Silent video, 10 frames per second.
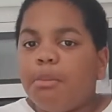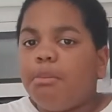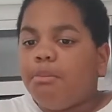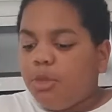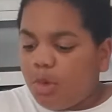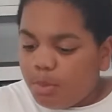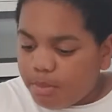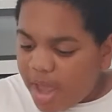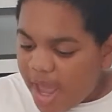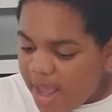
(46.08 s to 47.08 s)
you
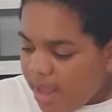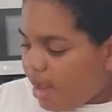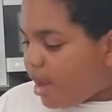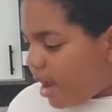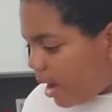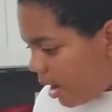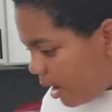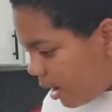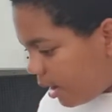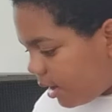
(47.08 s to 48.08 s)
may,
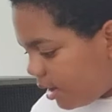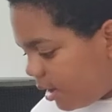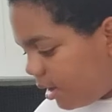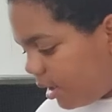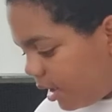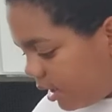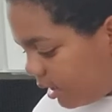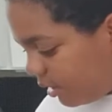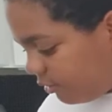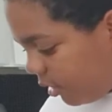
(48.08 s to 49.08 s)

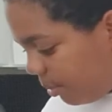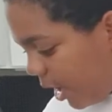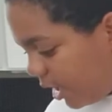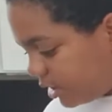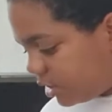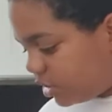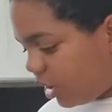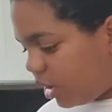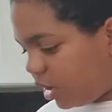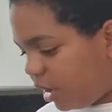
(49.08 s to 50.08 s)
if your pan is
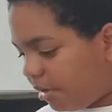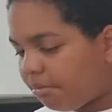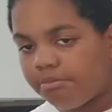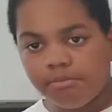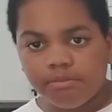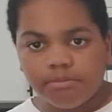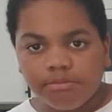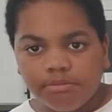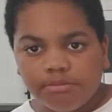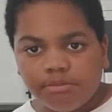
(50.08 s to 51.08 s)
dirty,
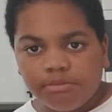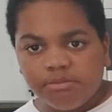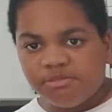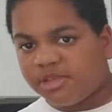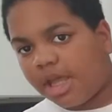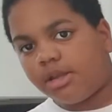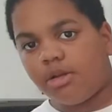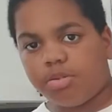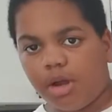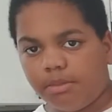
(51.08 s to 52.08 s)
then
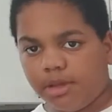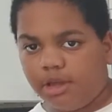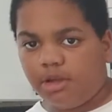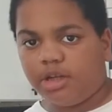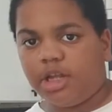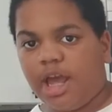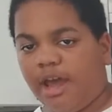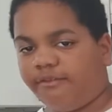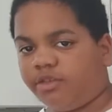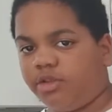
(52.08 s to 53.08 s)
you're probably gonna
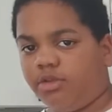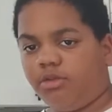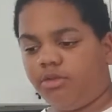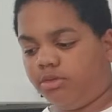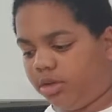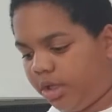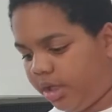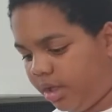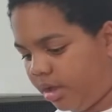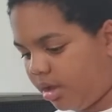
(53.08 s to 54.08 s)
have to
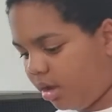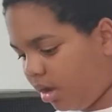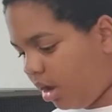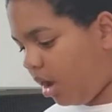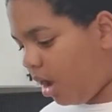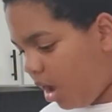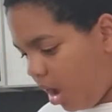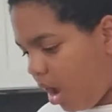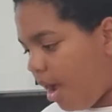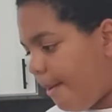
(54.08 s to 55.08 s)
like
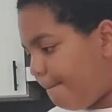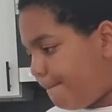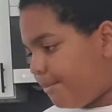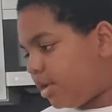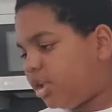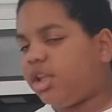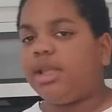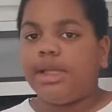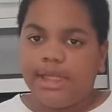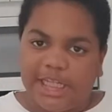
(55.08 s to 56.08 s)

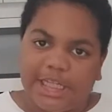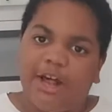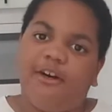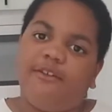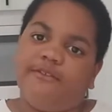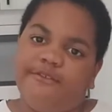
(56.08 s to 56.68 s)
clean it off.